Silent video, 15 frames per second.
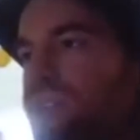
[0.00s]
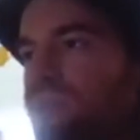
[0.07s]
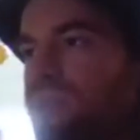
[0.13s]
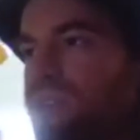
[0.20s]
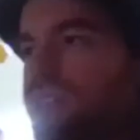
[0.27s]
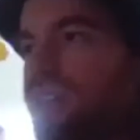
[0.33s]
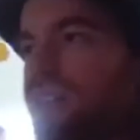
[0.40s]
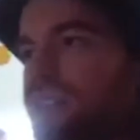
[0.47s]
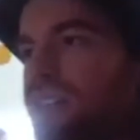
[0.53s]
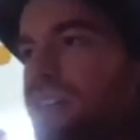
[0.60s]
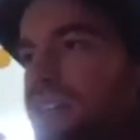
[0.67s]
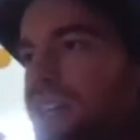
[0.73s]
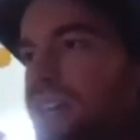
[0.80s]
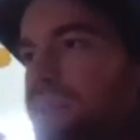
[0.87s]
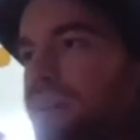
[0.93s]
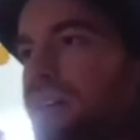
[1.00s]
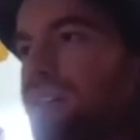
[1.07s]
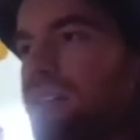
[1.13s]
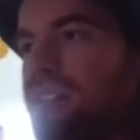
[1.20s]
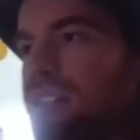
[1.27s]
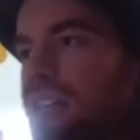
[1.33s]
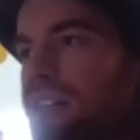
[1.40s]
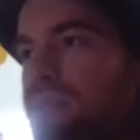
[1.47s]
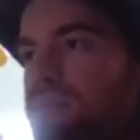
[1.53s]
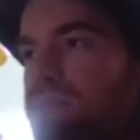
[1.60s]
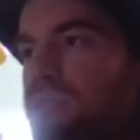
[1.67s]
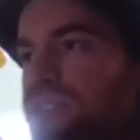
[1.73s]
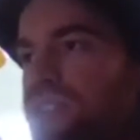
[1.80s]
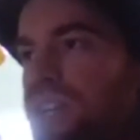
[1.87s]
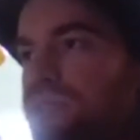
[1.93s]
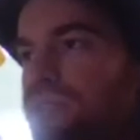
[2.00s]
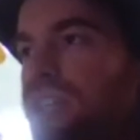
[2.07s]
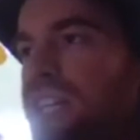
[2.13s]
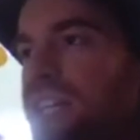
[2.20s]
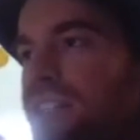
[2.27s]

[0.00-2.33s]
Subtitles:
work on like ML and alignment more generally?